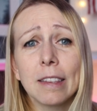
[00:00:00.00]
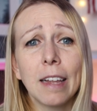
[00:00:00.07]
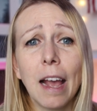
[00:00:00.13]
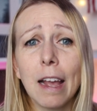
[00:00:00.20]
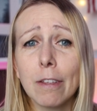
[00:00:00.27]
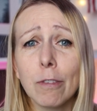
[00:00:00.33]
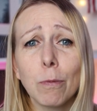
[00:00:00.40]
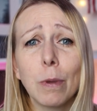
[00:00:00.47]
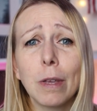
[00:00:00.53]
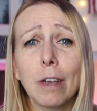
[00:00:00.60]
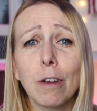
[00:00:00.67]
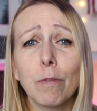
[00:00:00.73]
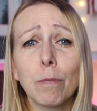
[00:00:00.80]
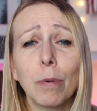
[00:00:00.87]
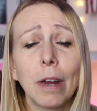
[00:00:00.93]
last week
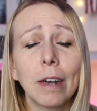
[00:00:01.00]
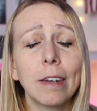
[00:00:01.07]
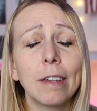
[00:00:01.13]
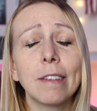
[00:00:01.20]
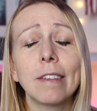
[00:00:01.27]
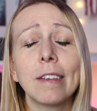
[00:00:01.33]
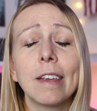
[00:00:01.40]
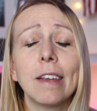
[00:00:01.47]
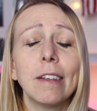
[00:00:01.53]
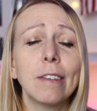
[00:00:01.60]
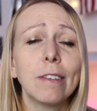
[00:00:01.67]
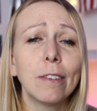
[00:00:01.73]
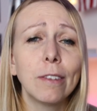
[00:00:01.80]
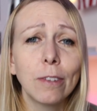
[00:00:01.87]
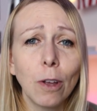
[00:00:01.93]
of pregnancy
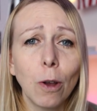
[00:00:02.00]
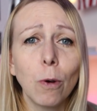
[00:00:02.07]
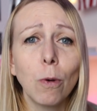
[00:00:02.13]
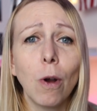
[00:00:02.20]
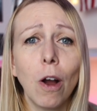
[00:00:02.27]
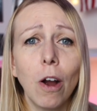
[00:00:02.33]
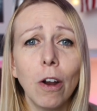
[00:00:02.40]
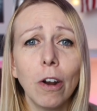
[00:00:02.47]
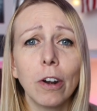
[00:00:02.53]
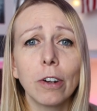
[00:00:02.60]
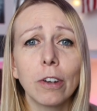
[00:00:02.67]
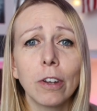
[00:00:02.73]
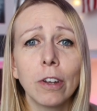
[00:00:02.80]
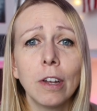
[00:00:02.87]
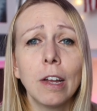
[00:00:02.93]
is so
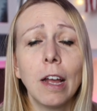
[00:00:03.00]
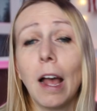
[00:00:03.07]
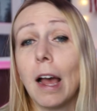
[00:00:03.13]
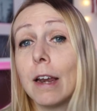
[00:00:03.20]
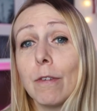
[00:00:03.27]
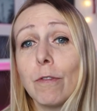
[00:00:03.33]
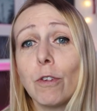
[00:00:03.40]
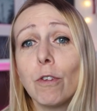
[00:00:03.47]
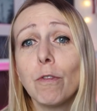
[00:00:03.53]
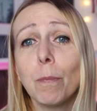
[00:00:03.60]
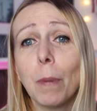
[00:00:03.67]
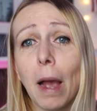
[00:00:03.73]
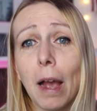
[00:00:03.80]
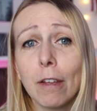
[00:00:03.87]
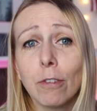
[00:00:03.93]
hard, and if you've
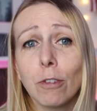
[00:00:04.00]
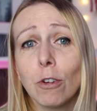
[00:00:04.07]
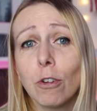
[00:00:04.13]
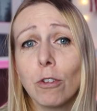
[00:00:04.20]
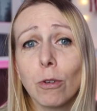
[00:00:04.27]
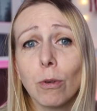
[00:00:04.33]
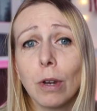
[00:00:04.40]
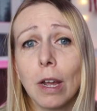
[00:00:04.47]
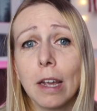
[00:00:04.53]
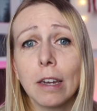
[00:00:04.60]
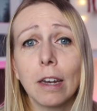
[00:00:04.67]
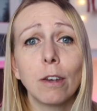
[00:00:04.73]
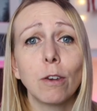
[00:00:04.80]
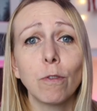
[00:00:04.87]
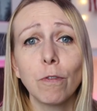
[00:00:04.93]
passed your due date
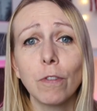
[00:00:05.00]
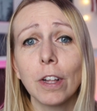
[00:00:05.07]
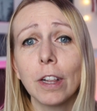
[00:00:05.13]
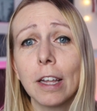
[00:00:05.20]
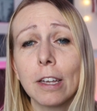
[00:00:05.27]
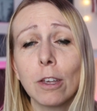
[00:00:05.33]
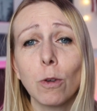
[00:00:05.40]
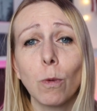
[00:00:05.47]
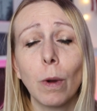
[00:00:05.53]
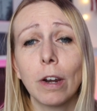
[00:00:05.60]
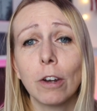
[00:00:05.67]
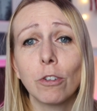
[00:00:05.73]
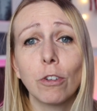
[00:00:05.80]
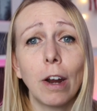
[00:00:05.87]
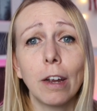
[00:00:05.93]
and you feel like you want
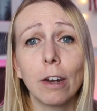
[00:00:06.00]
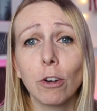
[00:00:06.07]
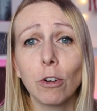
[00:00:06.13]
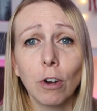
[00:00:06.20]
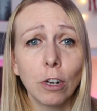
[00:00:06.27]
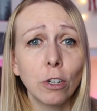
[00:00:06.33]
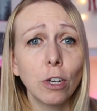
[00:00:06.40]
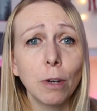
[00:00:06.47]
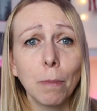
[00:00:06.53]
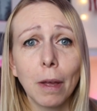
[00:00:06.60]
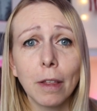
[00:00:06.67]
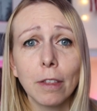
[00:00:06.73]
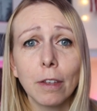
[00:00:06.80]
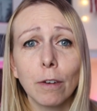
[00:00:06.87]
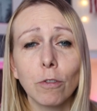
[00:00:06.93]
to try a crunchy
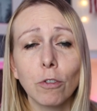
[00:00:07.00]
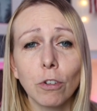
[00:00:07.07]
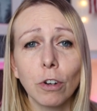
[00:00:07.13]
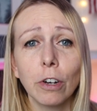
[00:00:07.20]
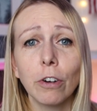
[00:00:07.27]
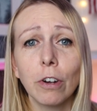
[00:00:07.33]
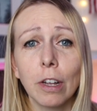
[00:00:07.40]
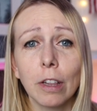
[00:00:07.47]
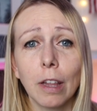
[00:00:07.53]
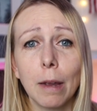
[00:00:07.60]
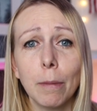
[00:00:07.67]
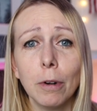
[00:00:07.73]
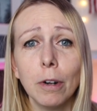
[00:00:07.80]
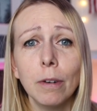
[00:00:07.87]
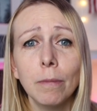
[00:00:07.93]
method of triggering
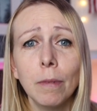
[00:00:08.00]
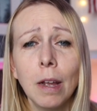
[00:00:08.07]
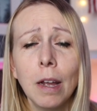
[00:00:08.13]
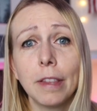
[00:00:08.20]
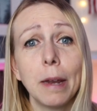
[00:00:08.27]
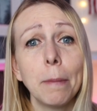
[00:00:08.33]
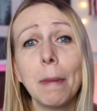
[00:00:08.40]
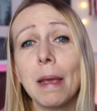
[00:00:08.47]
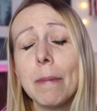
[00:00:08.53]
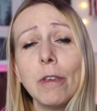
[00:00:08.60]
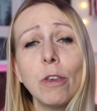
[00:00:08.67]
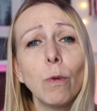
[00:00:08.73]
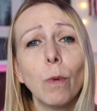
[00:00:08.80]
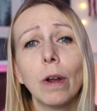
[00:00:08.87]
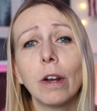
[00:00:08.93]
labor, then maybe
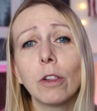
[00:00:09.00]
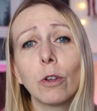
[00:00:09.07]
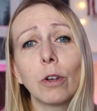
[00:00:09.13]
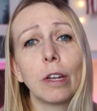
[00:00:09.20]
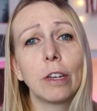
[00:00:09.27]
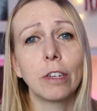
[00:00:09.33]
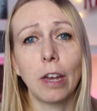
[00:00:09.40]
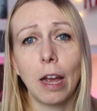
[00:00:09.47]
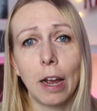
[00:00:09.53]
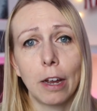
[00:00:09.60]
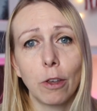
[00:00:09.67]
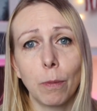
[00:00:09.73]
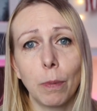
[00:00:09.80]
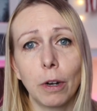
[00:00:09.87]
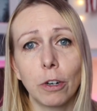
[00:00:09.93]
you want to look into
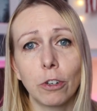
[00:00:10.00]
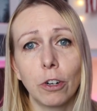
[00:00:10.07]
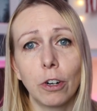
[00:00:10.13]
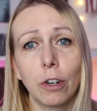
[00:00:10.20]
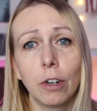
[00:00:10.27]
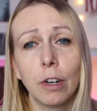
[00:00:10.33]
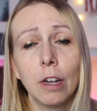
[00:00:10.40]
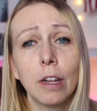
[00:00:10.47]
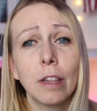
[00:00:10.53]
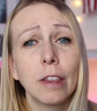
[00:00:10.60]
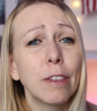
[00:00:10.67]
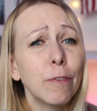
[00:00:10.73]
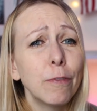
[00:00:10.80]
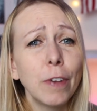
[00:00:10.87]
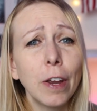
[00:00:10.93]
acupuncture.
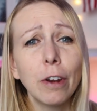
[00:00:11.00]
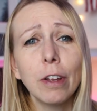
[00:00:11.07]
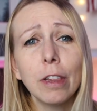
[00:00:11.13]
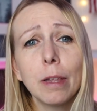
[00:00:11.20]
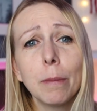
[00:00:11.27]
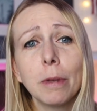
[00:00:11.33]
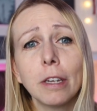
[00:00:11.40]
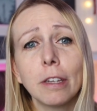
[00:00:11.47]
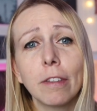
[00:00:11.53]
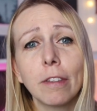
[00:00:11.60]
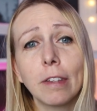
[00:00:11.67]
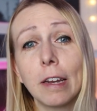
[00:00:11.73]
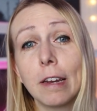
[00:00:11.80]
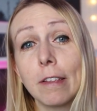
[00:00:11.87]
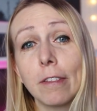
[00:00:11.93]
The very limited
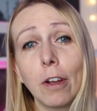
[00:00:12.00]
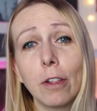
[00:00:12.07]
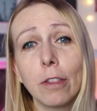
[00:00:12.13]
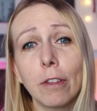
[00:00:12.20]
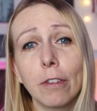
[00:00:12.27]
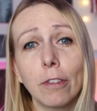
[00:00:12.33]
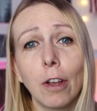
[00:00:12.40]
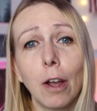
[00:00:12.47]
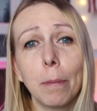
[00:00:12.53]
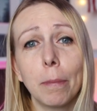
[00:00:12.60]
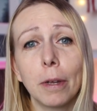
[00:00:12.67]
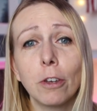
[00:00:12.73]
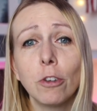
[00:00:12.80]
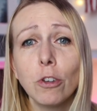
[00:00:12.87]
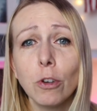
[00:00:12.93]
studies on this
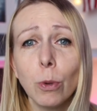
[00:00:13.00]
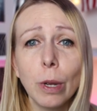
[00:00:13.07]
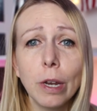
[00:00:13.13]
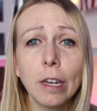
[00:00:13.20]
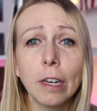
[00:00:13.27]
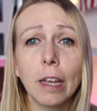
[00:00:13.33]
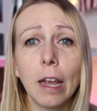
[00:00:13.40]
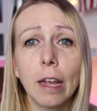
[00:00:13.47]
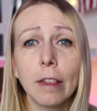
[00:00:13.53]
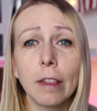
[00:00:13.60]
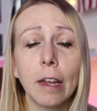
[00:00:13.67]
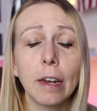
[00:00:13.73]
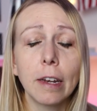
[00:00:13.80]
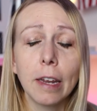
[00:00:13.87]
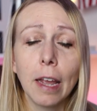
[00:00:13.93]
topic do indicate
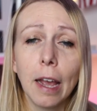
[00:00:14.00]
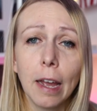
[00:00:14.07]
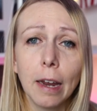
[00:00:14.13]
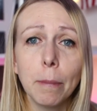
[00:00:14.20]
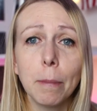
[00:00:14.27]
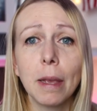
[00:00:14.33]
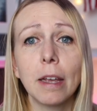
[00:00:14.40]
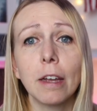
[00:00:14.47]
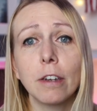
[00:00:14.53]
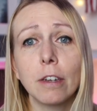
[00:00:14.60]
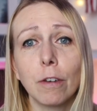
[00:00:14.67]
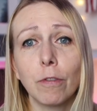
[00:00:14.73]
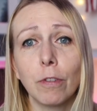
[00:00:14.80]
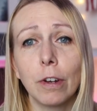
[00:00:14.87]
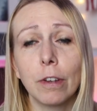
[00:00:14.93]
that it can make a
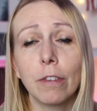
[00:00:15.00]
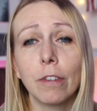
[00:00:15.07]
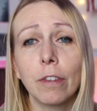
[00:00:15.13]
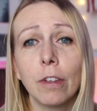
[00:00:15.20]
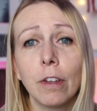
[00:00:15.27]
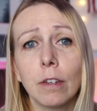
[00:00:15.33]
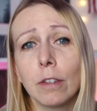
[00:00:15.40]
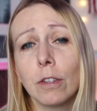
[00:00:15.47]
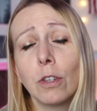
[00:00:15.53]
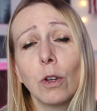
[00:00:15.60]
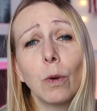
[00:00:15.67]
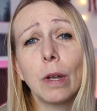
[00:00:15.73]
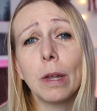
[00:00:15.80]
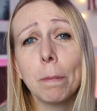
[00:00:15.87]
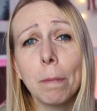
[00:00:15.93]
difference,
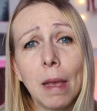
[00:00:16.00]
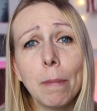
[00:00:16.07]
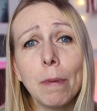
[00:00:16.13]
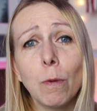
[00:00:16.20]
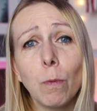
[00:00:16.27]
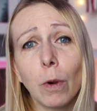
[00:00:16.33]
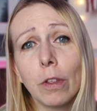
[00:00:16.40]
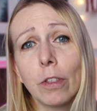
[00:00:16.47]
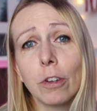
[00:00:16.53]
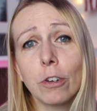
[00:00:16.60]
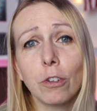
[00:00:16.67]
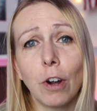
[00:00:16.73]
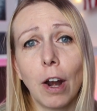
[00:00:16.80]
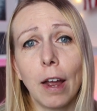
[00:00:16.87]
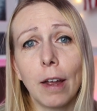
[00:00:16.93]
so it may be worth a
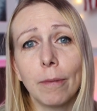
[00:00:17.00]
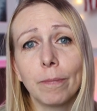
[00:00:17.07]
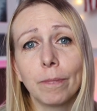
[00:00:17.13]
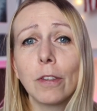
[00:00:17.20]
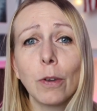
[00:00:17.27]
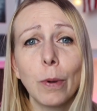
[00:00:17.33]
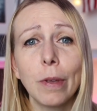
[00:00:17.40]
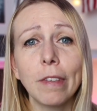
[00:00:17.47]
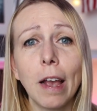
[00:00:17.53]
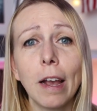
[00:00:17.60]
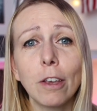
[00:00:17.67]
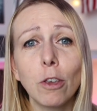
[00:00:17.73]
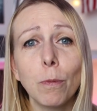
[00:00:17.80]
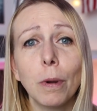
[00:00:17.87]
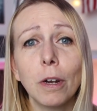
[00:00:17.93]
try. So is
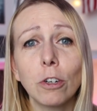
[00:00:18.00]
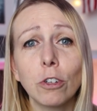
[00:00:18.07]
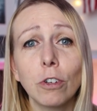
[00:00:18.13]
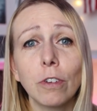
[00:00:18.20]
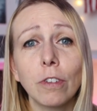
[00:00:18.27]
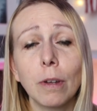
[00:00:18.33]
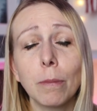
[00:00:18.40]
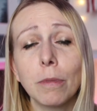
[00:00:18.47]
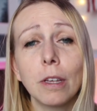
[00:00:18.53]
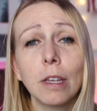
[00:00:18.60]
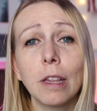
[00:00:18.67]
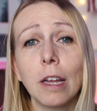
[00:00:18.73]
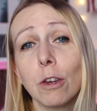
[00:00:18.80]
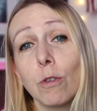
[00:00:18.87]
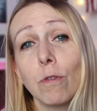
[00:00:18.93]
acupuncture something
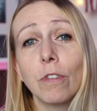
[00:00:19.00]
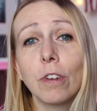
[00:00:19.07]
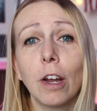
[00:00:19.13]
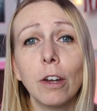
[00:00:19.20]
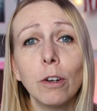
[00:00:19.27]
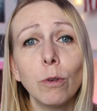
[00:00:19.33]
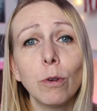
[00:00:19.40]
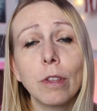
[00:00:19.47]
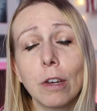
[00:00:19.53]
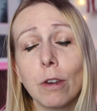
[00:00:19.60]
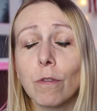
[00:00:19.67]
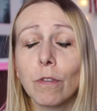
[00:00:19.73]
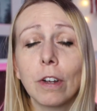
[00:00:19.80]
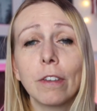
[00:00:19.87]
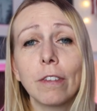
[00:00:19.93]
that you've done or that
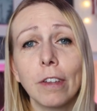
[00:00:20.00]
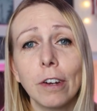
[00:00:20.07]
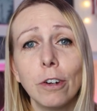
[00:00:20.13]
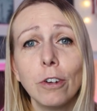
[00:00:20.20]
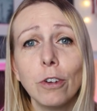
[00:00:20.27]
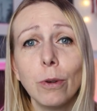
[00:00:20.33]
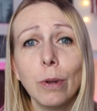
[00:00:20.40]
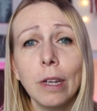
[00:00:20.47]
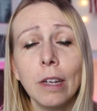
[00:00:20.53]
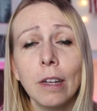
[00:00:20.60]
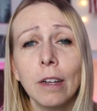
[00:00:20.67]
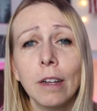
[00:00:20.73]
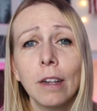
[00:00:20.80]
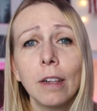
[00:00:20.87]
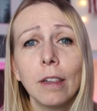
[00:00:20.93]
you've considered doing?
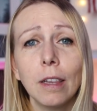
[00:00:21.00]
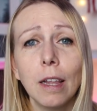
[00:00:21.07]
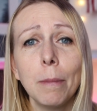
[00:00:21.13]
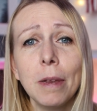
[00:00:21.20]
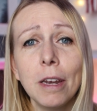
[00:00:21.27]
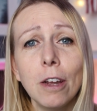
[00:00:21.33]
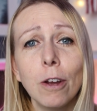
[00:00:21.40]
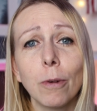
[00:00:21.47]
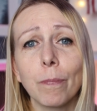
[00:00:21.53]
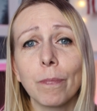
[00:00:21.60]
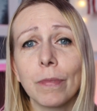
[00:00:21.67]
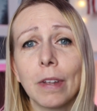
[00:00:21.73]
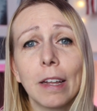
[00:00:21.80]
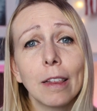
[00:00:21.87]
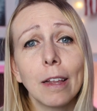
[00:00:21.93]
Let me know.
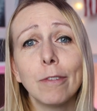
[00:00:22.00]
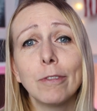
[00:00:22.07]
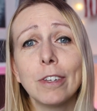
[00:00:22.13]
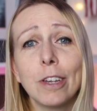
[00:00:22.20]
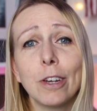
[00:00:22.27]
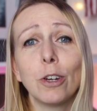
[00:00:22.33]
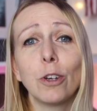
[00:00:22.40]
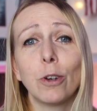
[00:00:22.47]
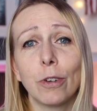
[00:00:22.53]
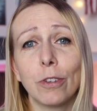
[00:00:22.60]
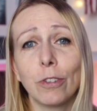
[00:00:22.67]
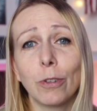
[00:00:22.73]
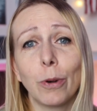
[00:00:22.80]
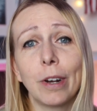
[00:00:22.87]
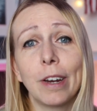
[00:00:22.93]
I'd love to hear your
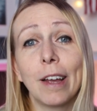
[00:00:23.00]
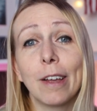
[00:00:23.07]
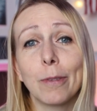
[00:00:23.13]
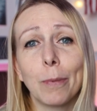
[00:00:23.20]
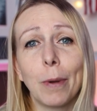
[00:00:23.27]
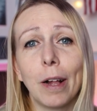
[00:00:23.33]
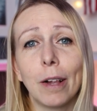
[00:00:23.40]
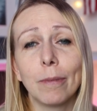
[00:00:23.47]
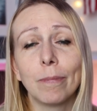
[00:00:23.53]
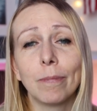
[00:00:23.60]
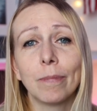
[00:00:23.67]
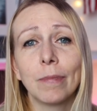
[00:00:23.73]
story as well.